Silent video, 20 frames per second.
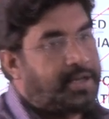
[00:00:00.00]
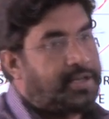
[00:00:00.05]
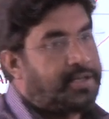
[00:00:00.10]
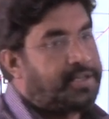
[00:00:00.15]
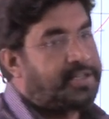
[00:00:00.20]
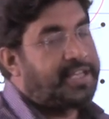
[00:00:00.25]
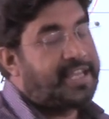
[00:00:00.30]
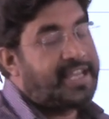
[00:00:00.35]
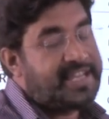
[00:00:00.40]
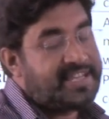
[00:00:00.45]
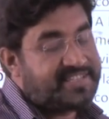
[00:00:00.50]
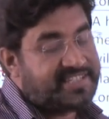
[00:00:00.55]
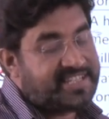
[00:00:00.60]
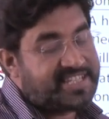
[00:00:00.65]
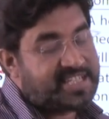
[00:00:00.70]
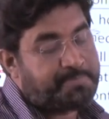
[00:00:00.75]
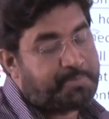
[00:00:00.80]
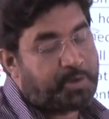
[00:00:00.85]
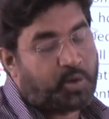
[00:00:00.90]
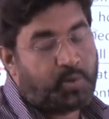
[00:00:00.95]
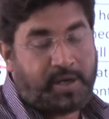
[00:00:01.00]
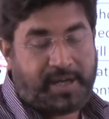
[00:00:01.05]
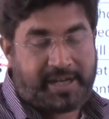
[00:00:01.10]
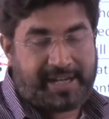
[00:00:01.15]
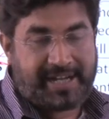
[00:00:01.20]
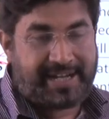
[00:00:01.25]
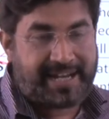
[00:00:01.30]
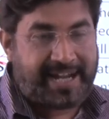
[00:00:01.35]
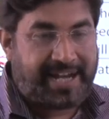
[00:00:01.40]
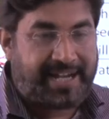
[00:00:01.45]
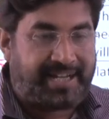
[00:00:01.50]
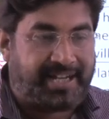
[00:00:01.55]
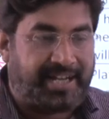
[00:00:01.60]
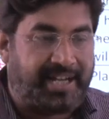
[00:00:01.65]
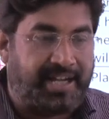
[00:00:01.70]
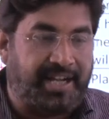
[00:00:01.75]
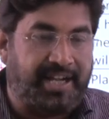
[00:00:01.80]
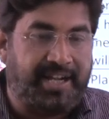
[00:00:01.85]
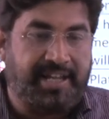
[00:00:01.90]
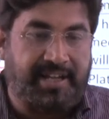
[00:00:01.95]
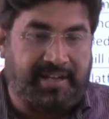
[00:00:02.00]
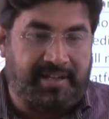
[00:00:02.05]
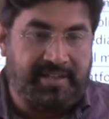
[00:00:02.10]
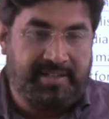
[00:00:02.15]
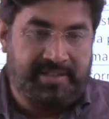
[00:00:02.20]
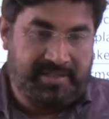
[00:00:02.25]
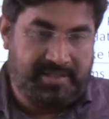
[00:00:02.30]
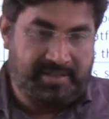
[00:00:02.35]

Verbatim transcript: There is this poverty line in India.